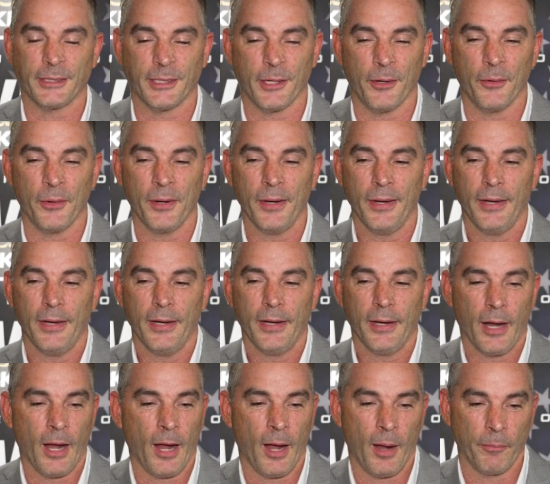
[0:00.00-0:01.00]
So
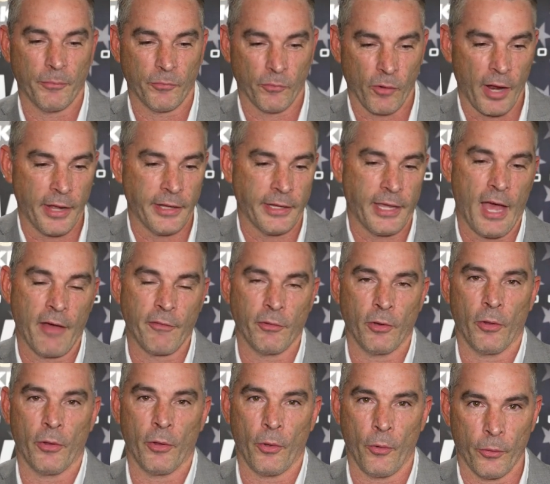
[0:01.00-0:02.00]
um, Ryan
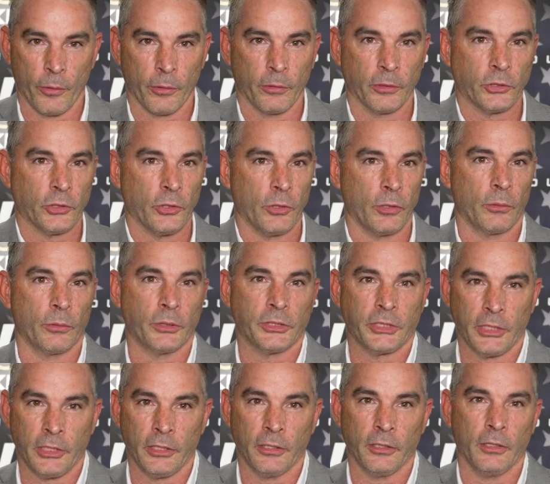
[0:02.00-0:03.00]
Kavanaugh, the owner of Triller,
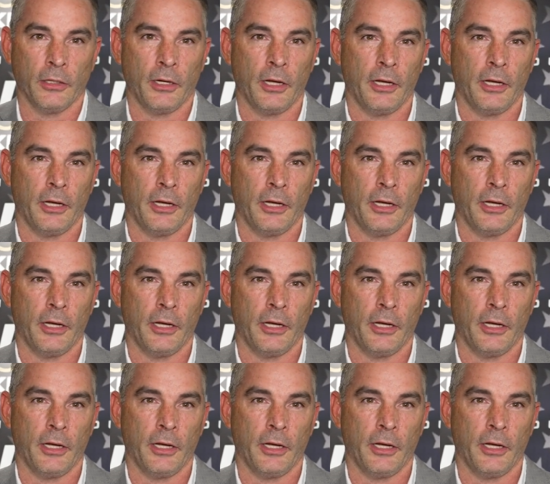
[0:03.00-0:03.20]
was here,